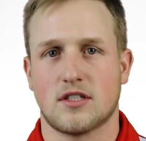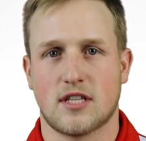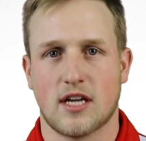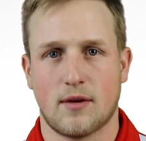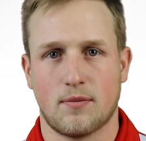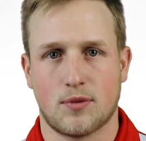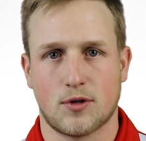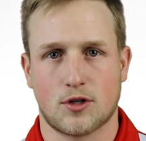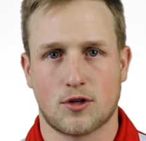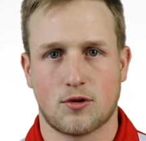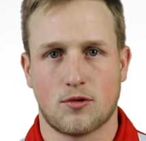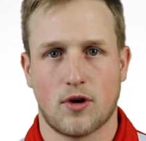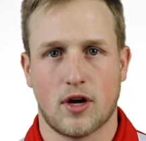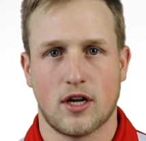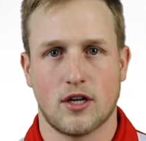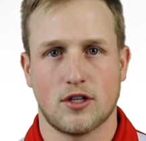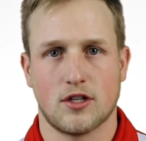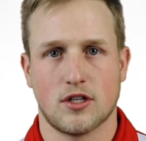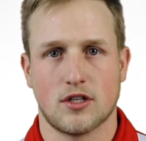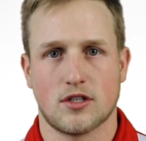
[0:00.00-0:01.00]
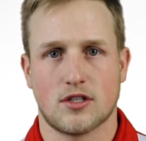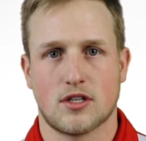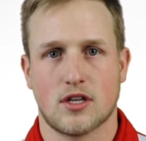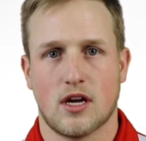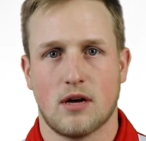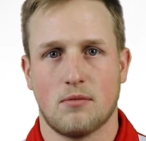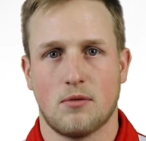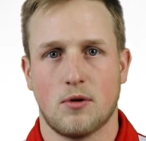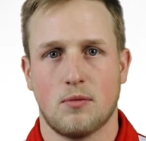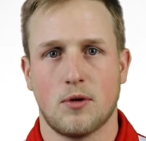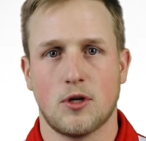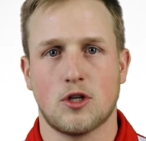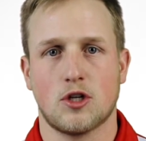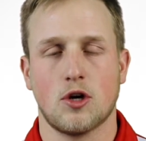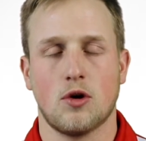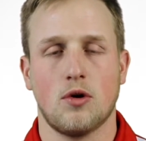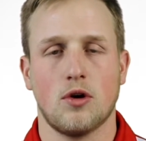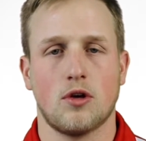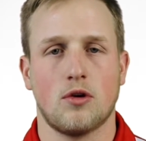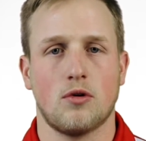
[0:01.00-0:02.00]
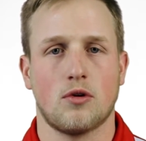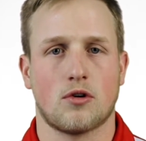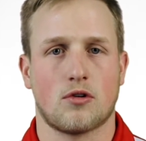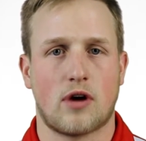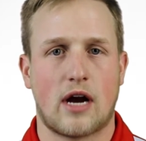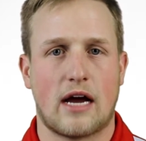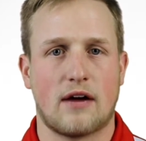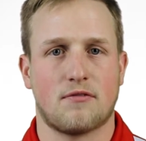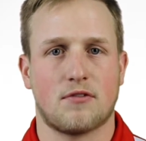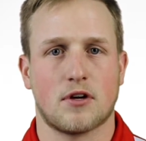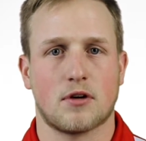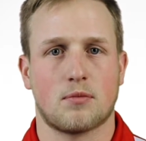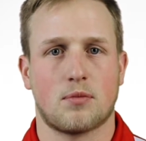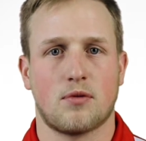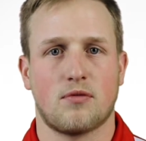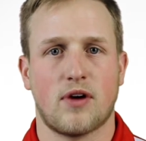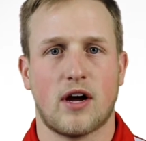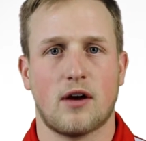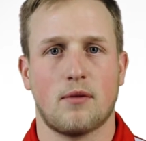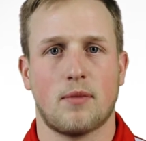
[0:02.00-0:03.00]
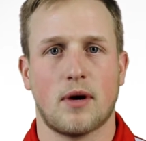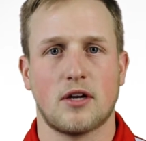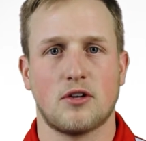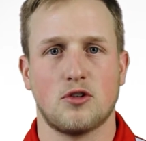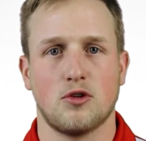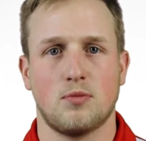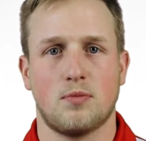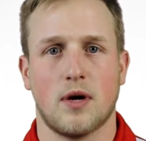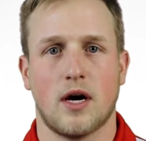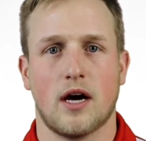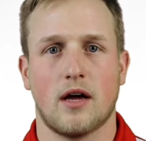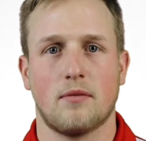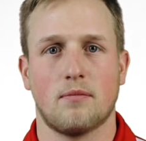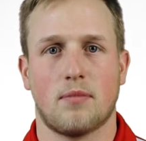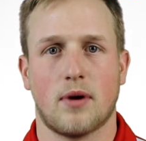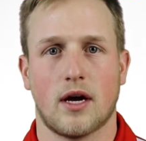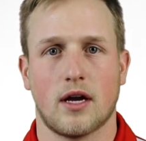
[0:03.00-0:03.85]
these temperature ranges, I'm going to be showing you a graphic provided by DuPont